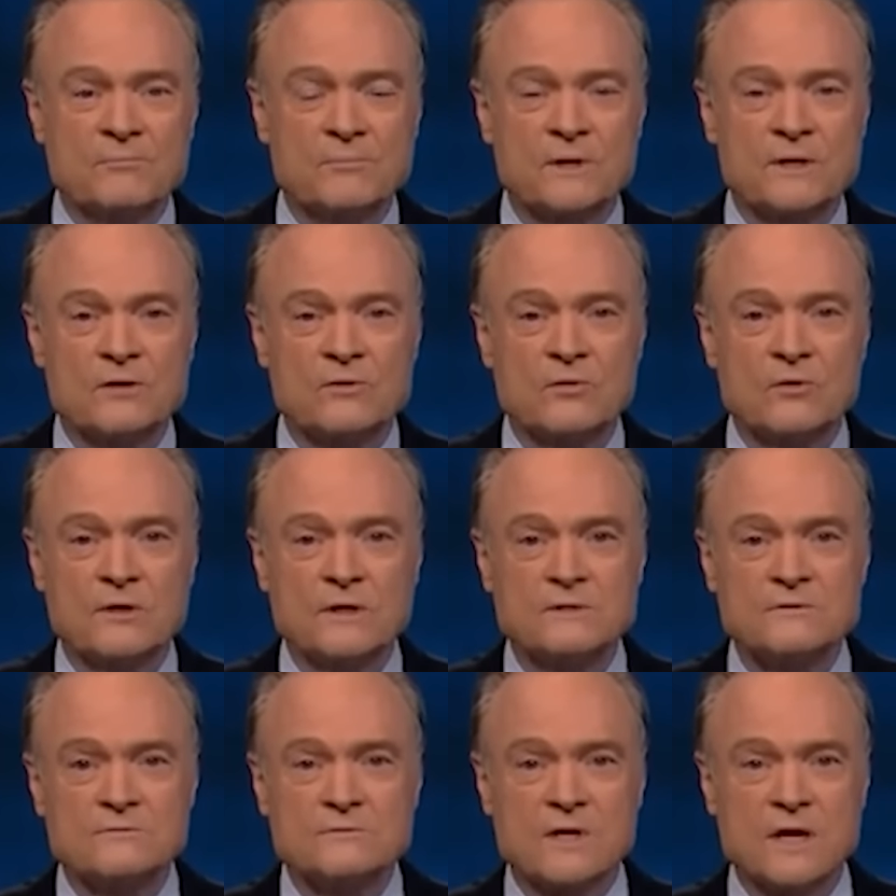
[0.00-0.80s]
But
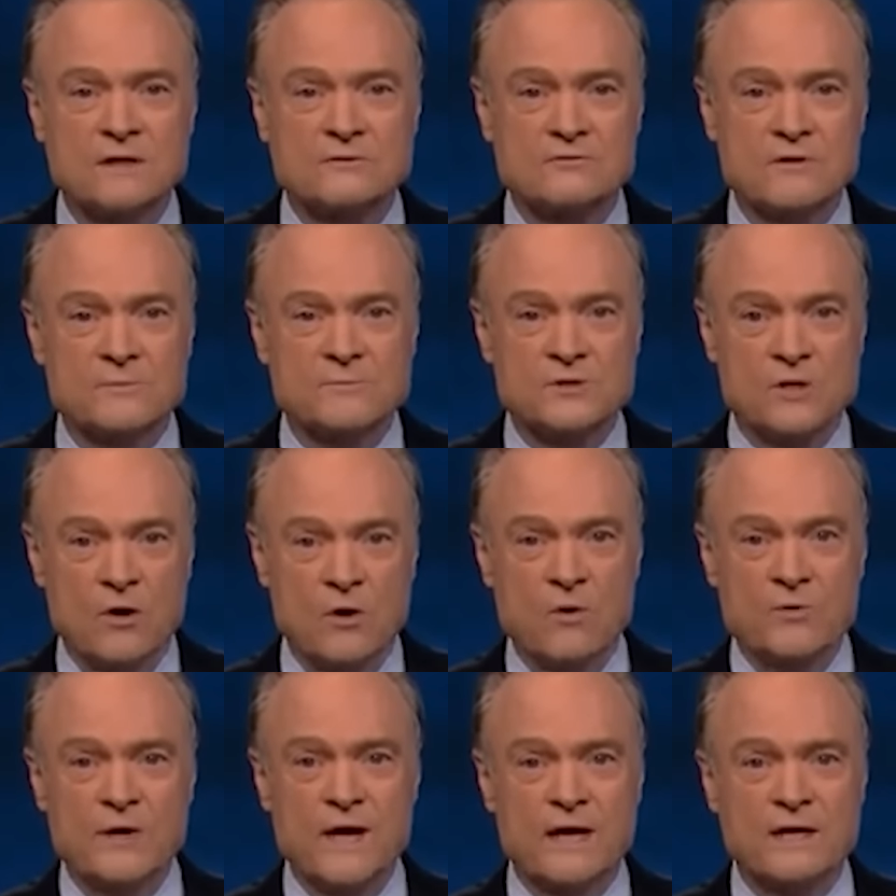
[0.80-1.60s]
according to Donald Trump's
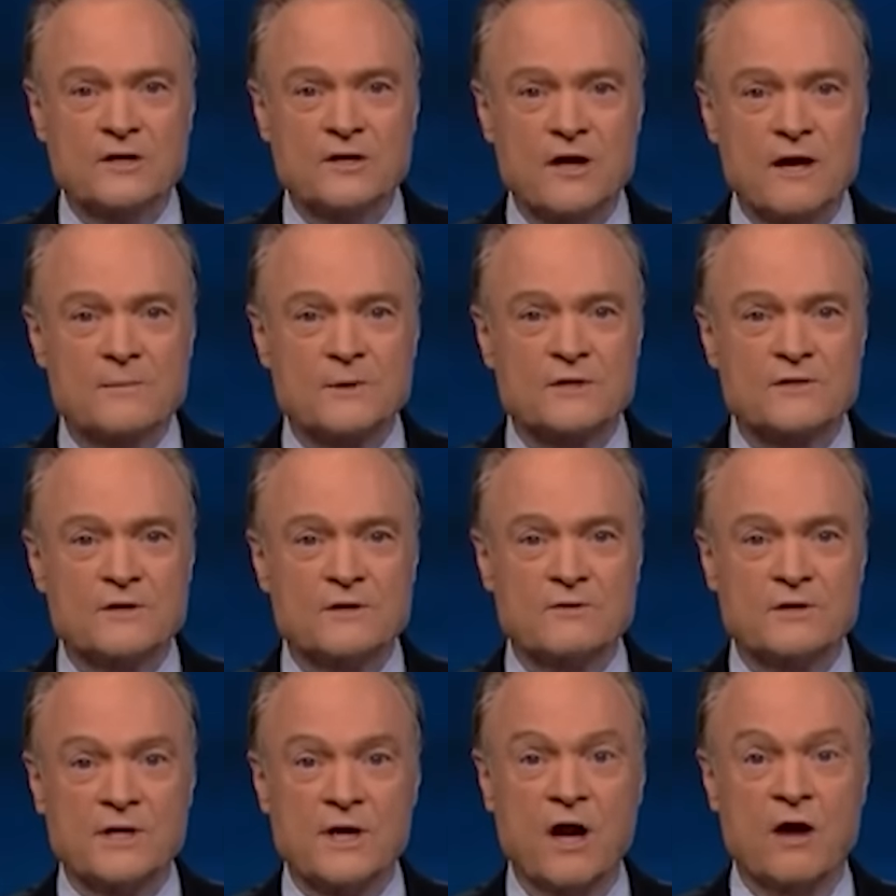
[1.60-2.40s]
own economic
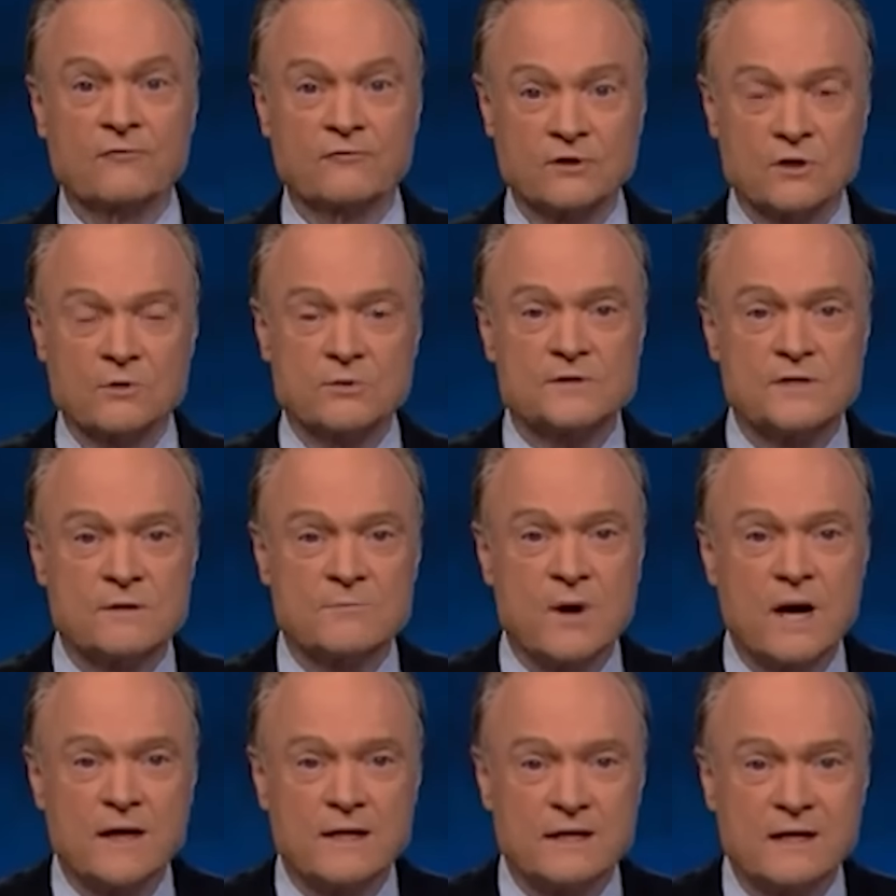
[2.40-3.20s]
theory of losing
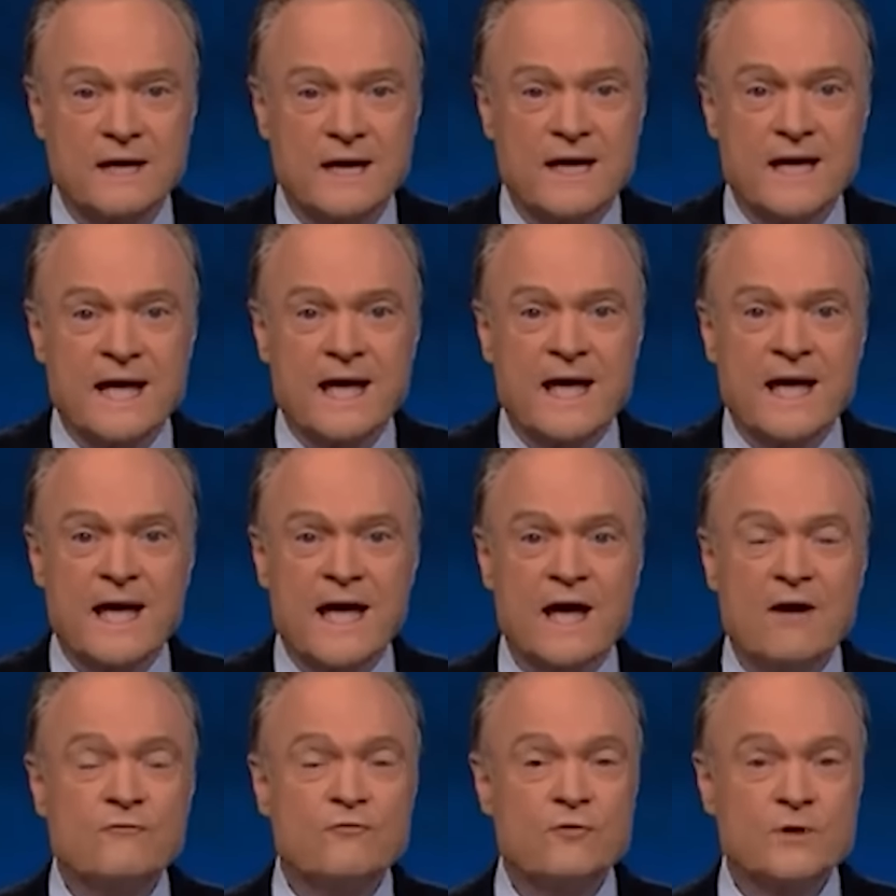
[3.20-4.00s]
money,
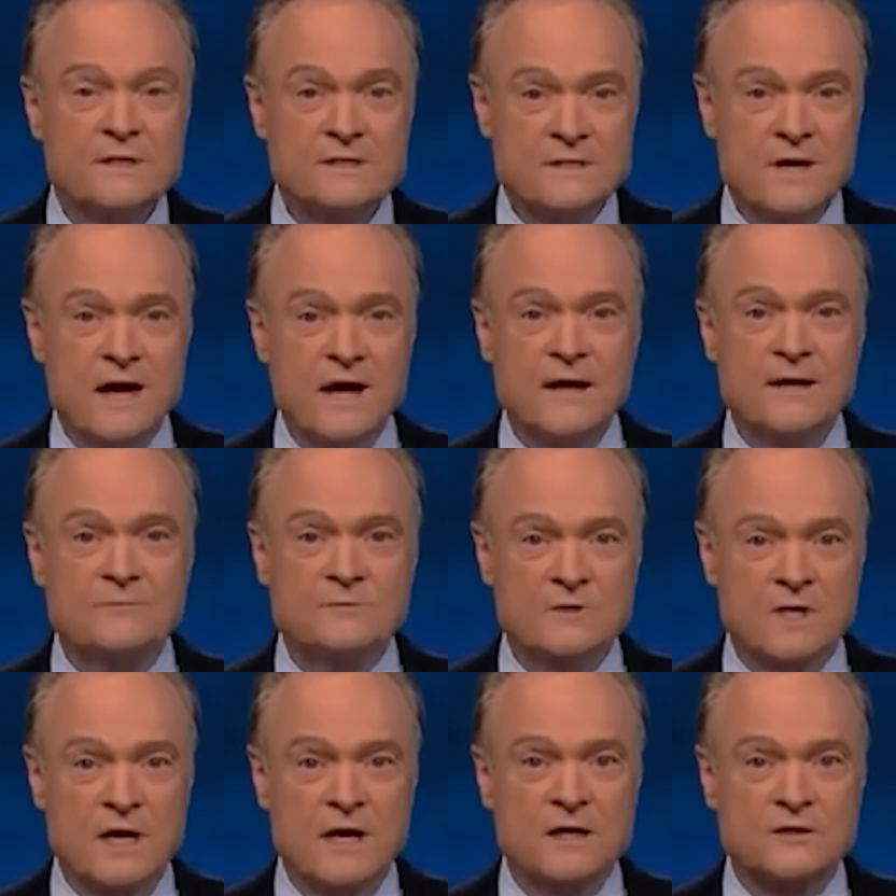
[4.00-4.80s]
every time
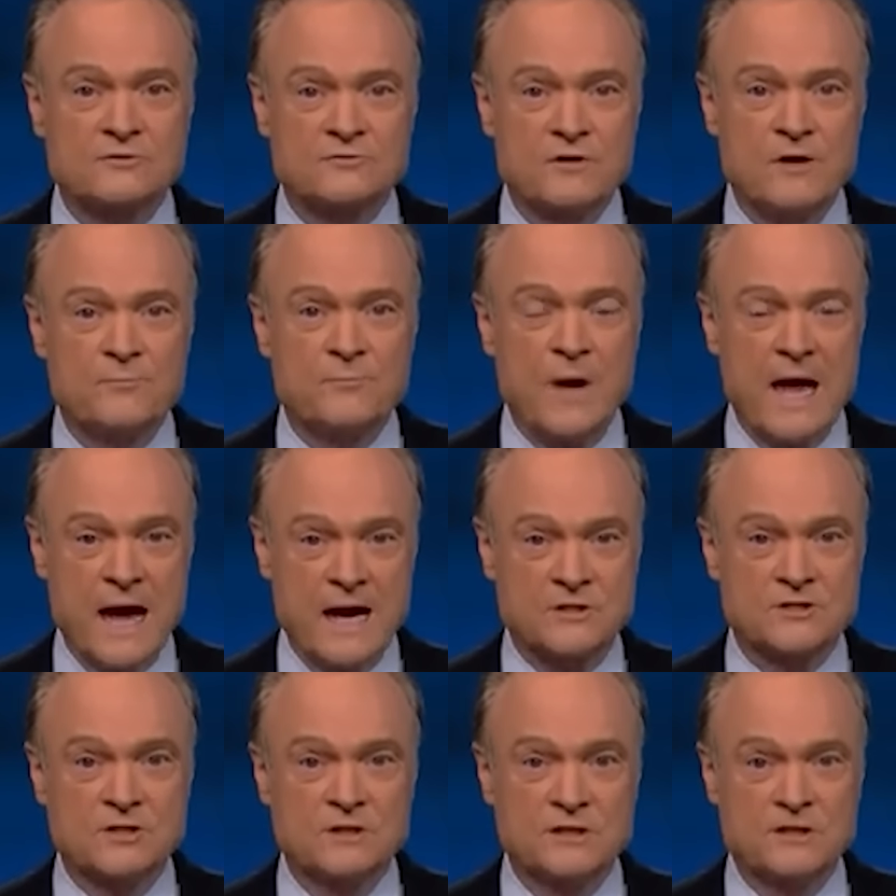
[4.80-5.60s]
Donald Trump
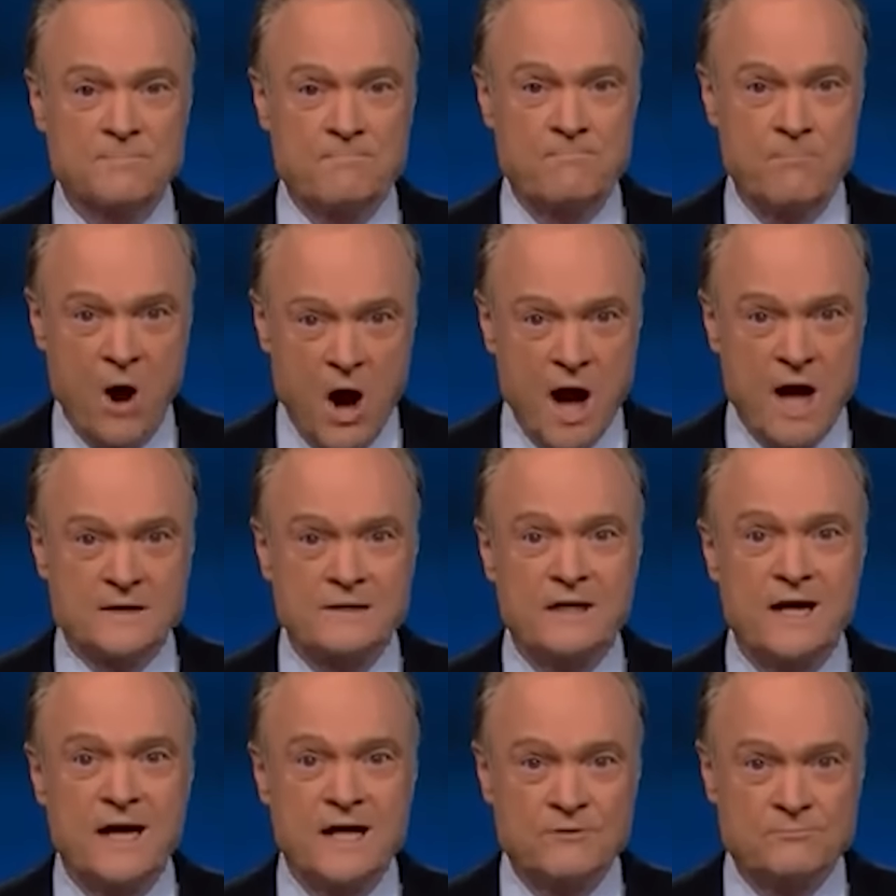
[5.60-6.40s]
actually
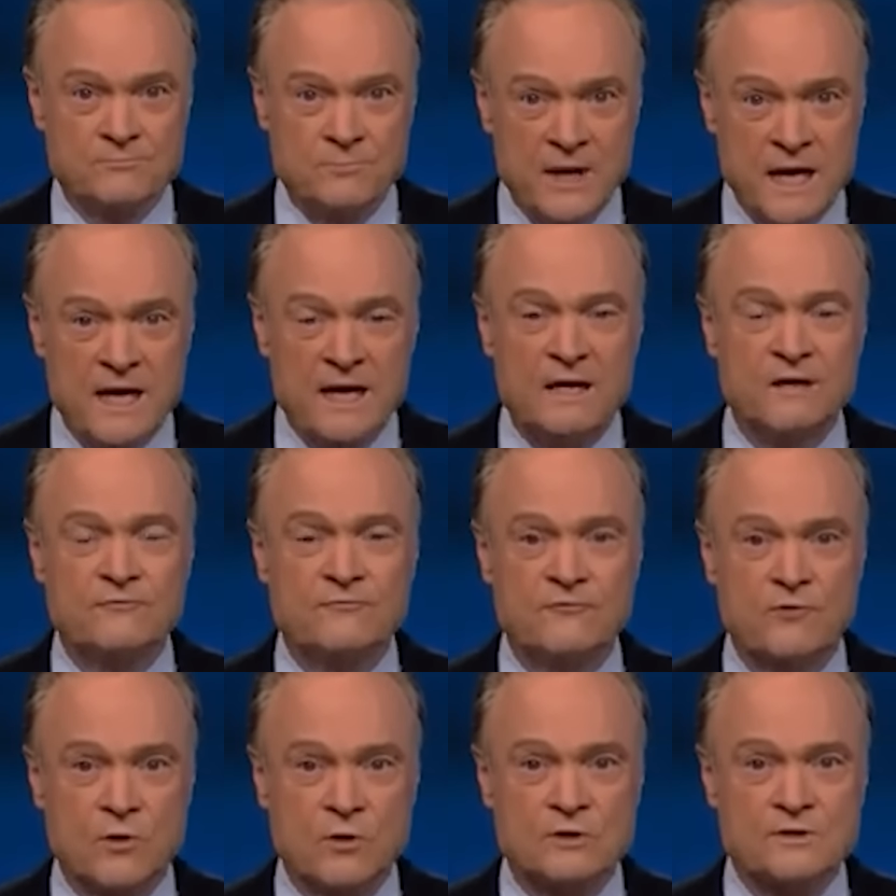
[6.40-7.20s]
bought and paid
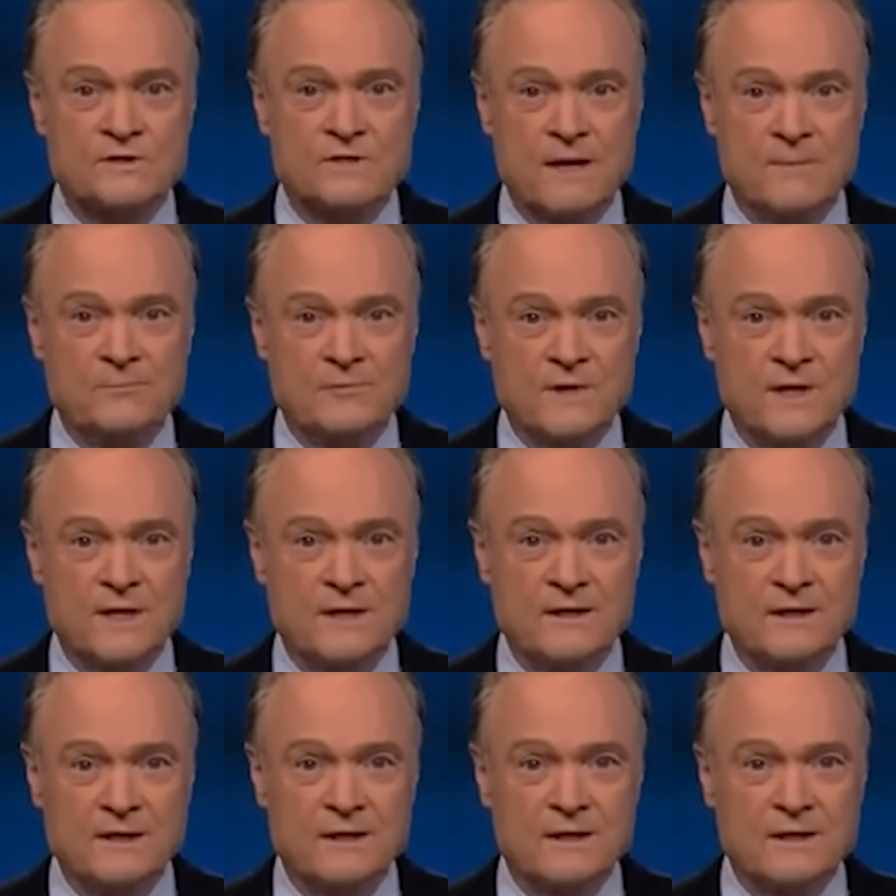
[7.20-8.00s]
for
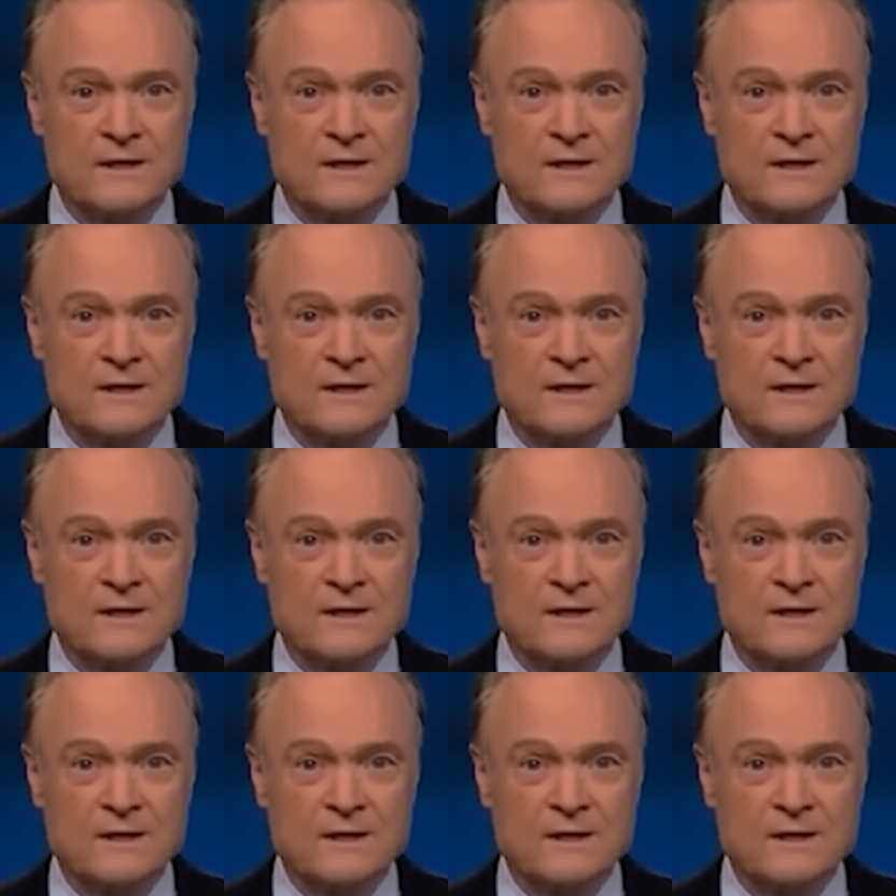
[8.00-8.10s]
something,